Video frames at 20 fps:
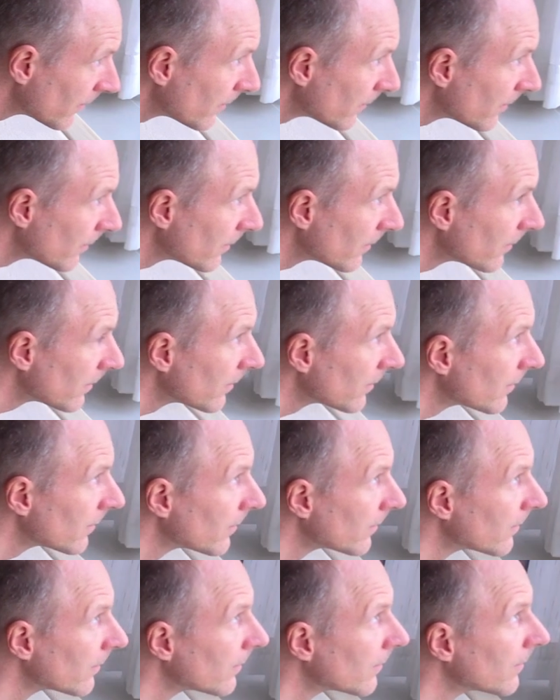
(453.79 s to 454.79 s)

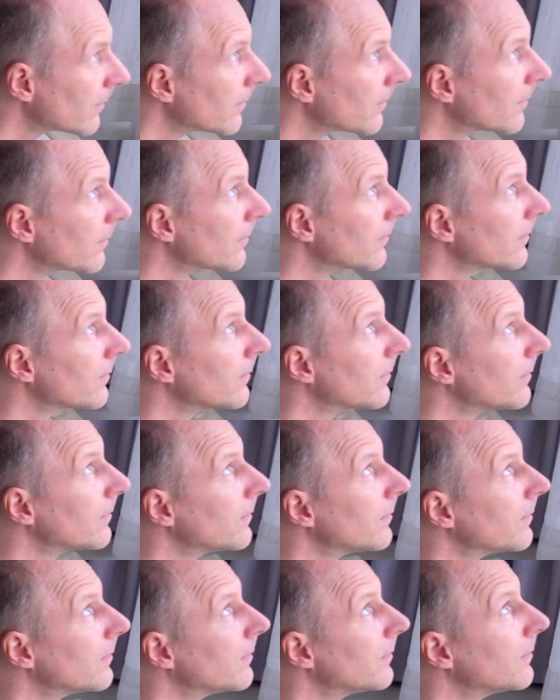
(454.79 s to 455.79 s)

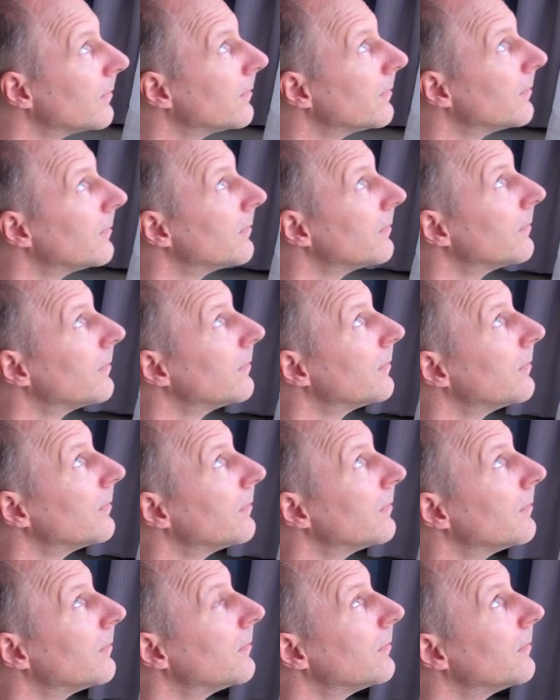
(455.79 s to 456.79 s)

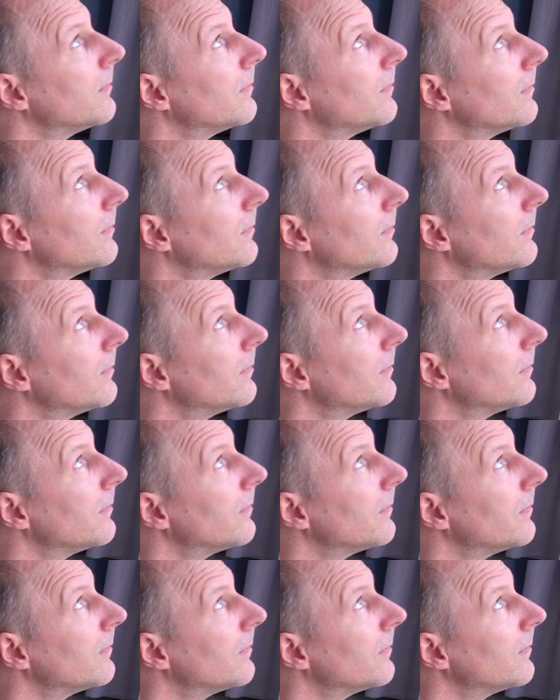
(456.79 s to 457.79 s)

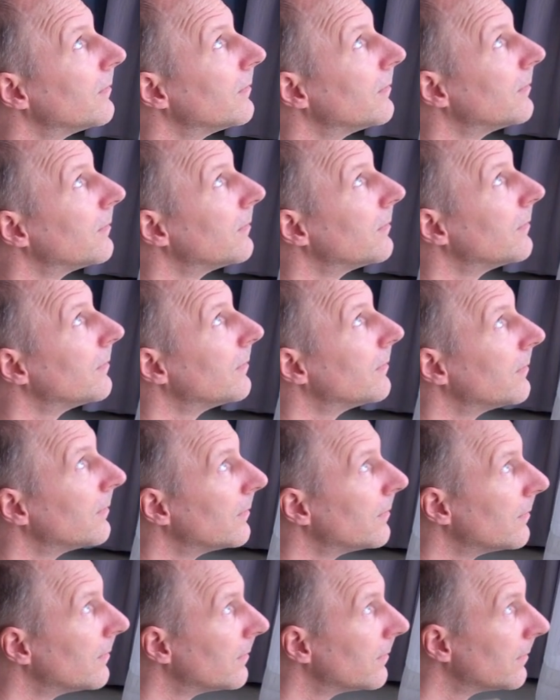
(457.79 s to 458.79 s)

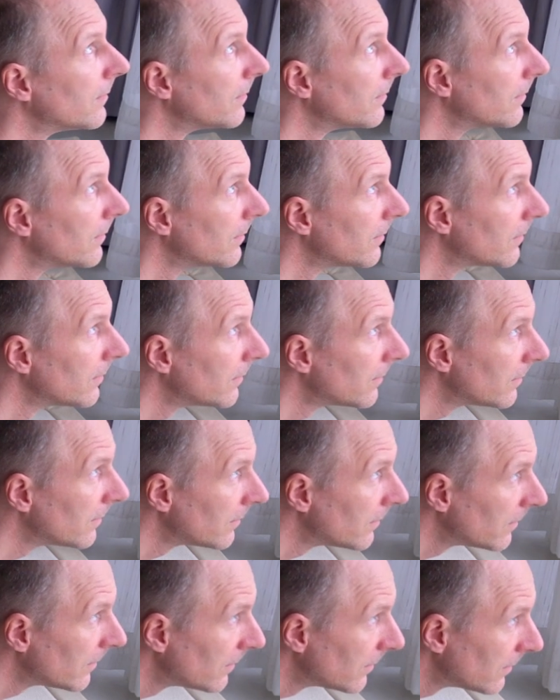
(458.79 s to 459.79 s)

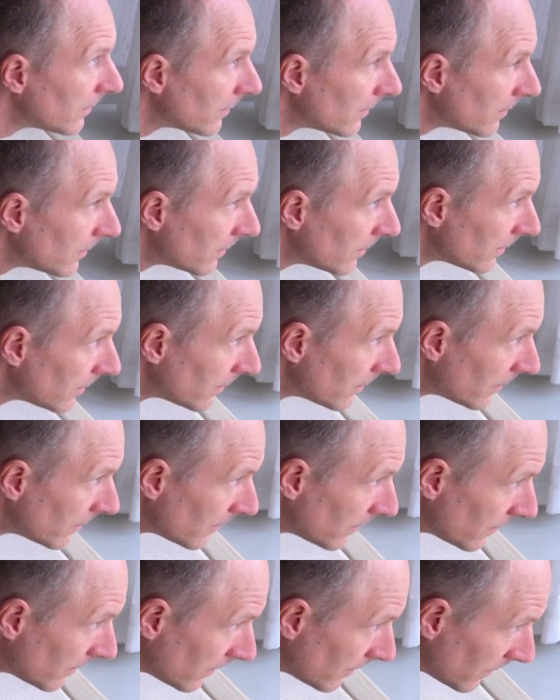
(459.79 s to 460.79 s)

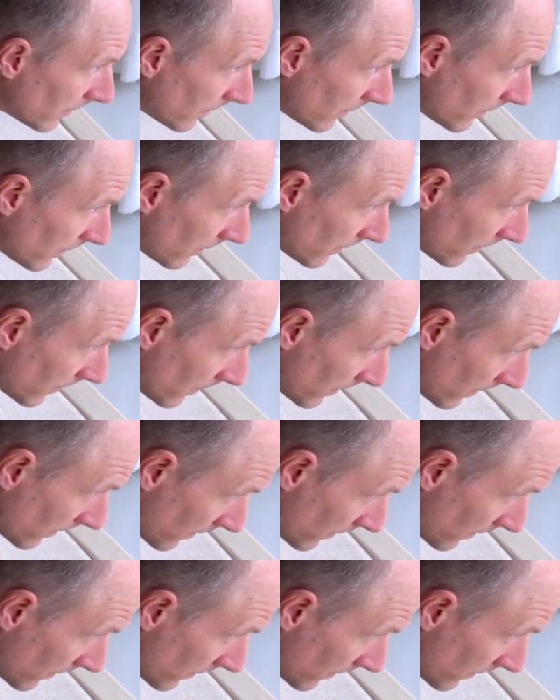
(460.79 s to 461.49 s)
Nothing is said.